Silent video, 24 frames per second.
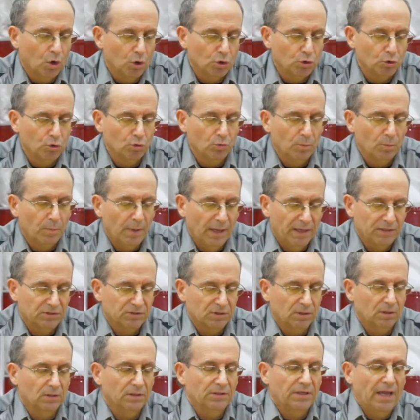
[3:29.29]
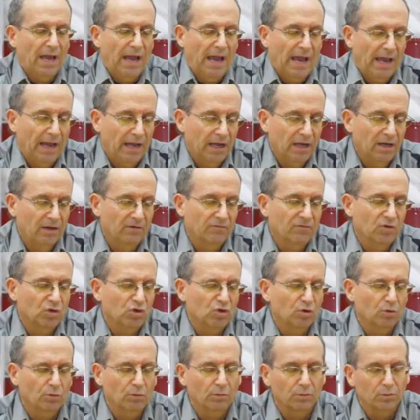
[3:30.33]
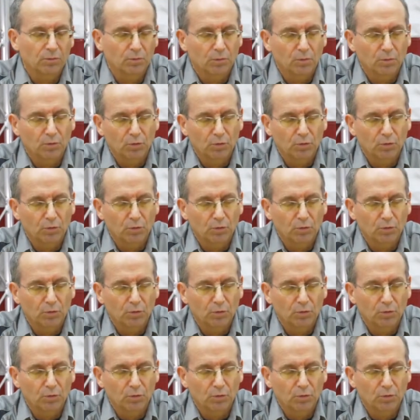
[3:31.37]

you basically have your